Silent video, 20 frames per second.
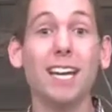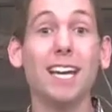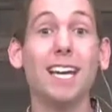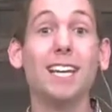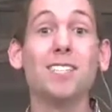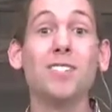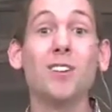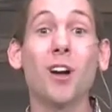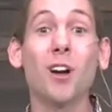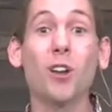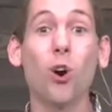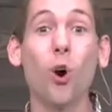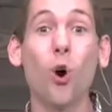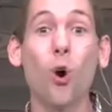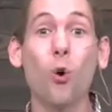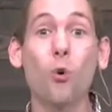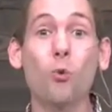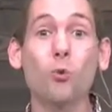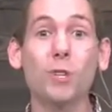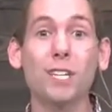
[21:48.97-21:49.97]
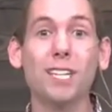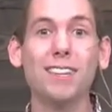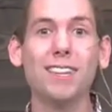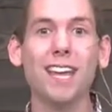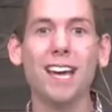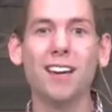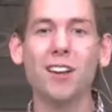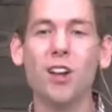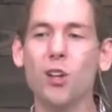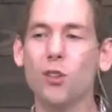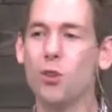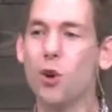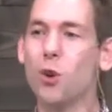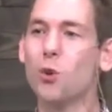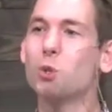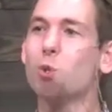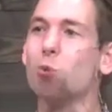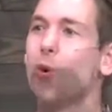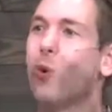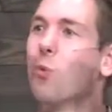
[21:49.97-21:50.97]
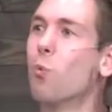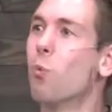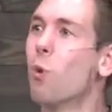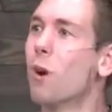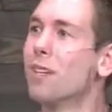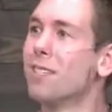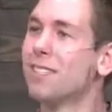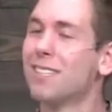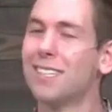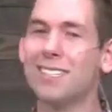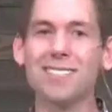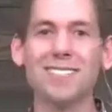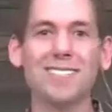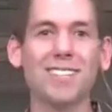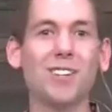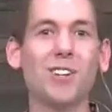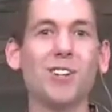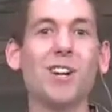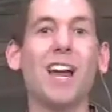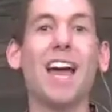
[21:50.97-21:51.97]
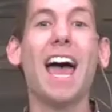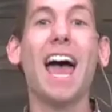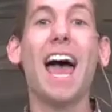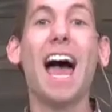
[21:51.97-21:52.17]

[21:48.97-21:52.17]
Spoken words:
It's not only then those who are once considered